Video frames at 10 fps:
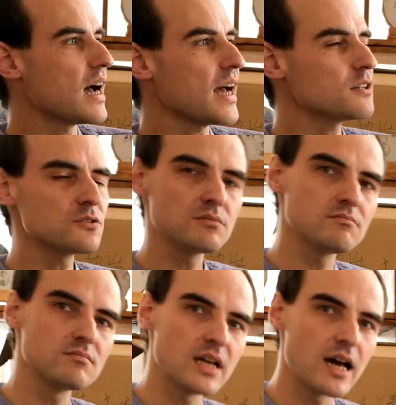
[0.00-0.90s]
I'm
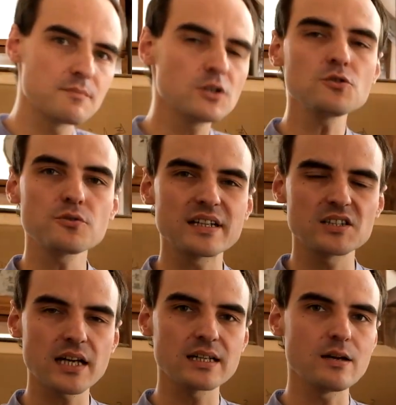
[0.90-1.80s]
not sure
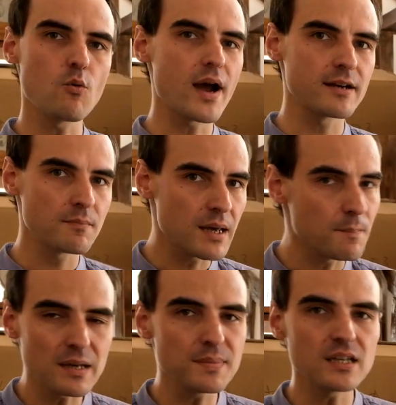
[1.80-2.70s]
exactly when,
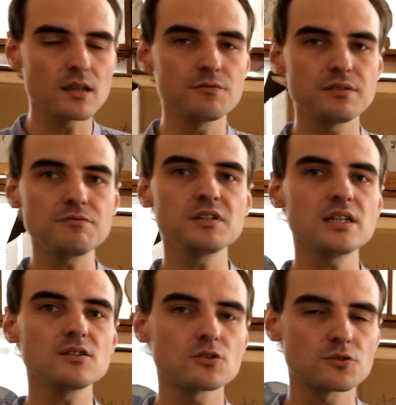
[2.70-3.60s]
maybe in the
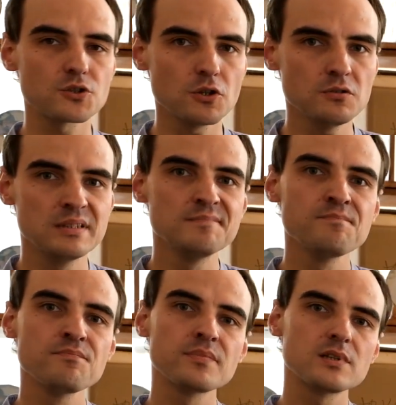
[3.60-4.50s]
50s or so,
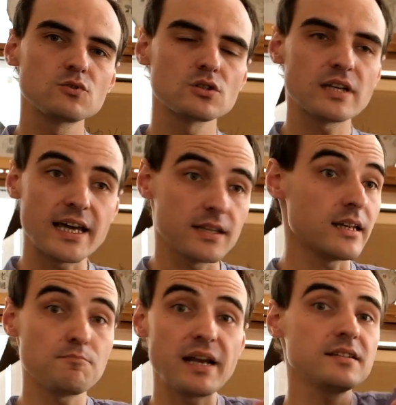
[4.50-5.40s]
and
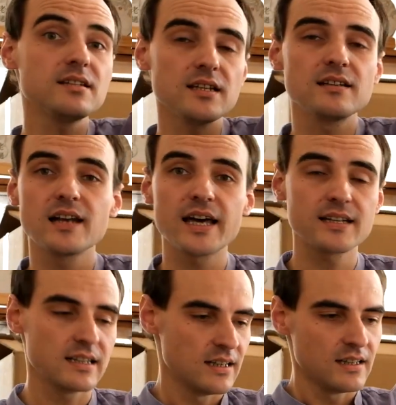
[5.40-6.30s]
they planted like
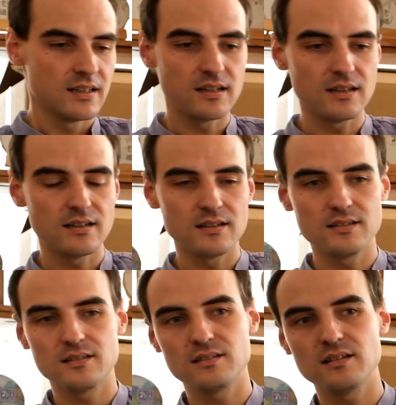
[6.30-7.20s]

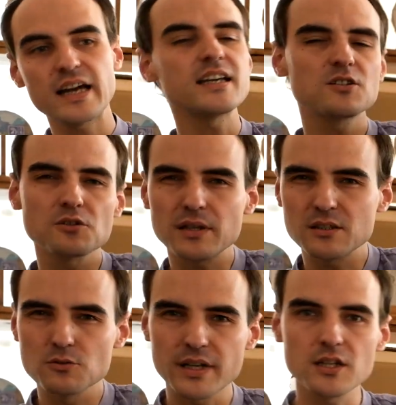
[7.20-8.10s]
it's
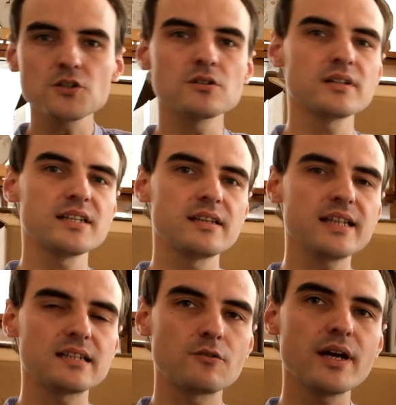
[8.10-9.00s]
quite traditional in
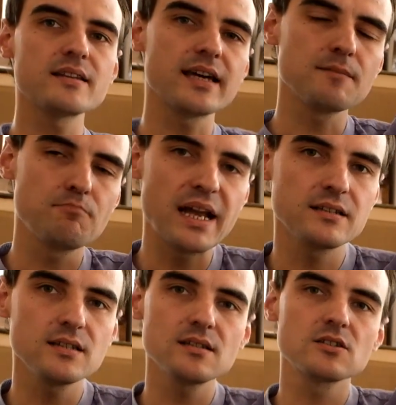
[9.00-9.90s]
that area. They
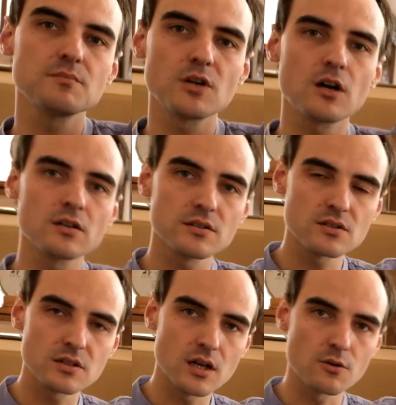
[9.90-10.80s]
planted some
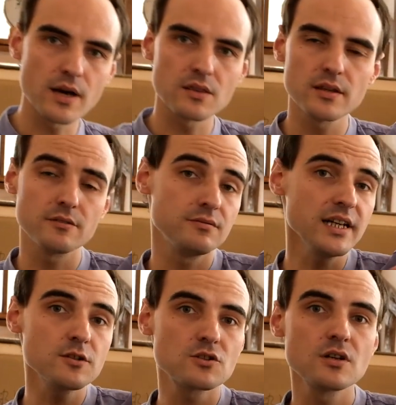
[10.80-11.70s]
gardens around their
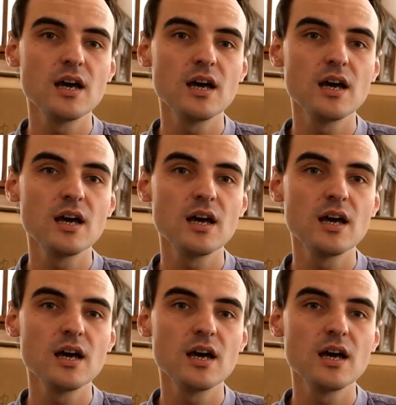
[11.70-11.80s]
village